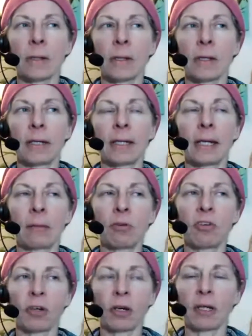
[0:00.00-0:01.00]
again, I'm
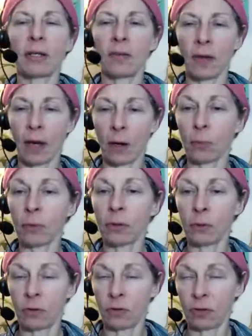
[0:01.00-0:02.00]
just checking this out with
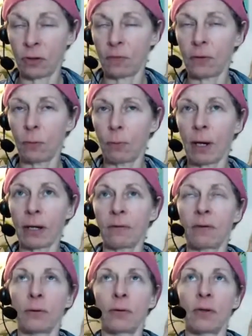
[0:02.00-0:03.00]
you to see if you might
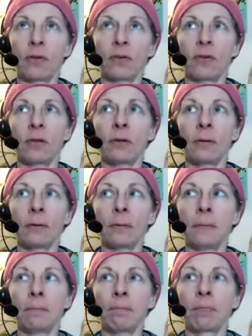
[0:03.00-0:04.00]
feel this
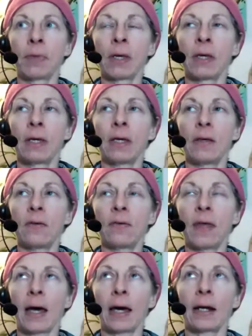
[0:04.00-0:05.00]
too, is
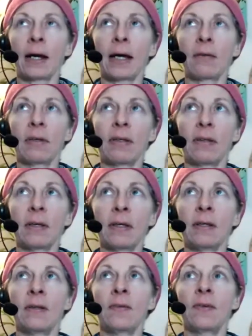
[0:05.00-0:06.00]
that I have a
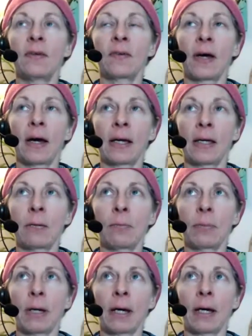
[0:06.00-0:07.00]
tendency as a high
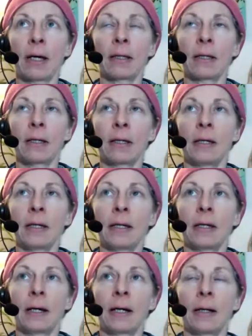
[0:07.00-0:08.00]
empath
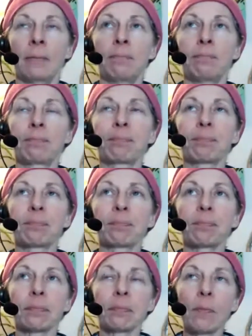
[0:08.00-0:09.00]

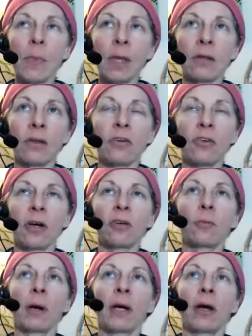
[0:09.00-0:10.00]
to
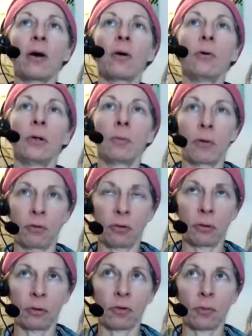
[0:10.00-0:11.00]
judge my own
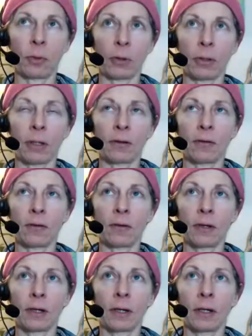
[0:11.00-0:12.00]
emotional experience.
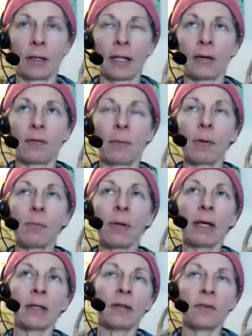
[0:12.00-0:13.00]
Like if I'm
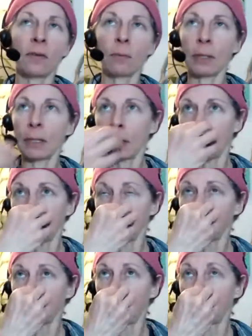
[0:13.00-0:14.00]
empathing somebody
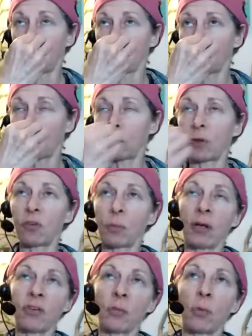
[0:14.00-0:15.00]
else, I might feel
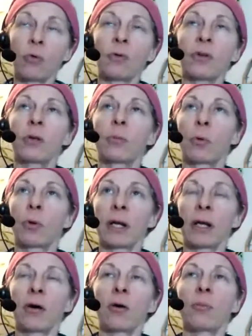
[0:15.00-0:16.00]
responsible for them or want to
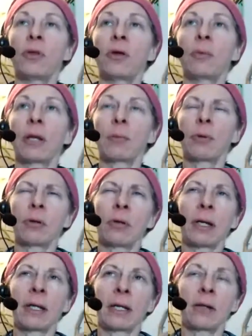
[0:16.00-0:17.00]
help them, and I put a
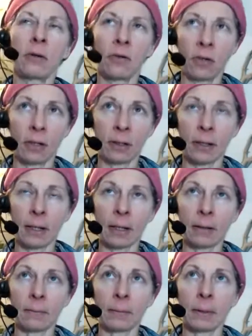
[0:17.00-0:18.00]
lot of energy into
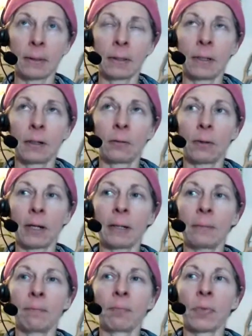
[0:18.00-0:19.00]
that,
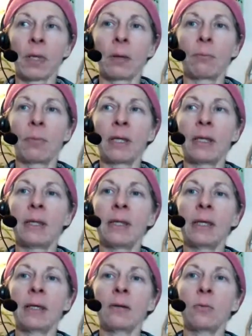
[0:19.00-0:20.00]
right? But
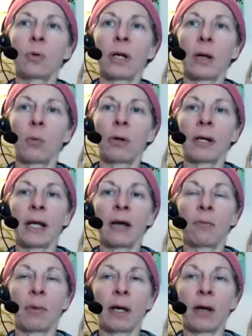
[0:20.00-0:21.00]
then when I want to
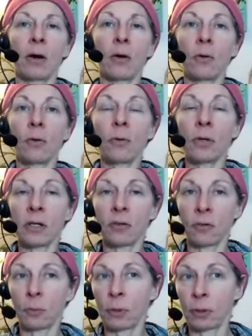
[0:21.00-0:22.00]
have my own
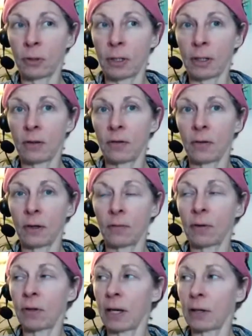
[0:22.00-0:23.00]
experience of
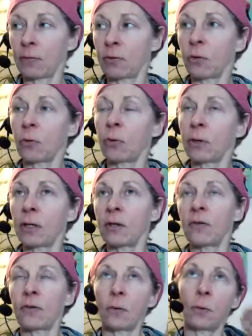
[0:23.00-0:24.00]
a life
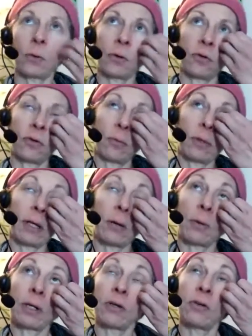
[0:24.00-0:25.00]
choice or something I
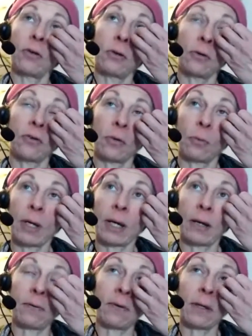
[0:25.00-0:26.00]
want to do or some way
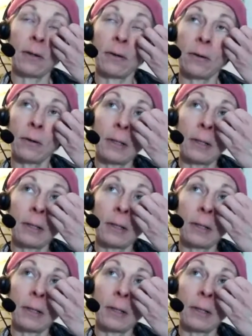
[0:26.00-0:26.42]
I feel,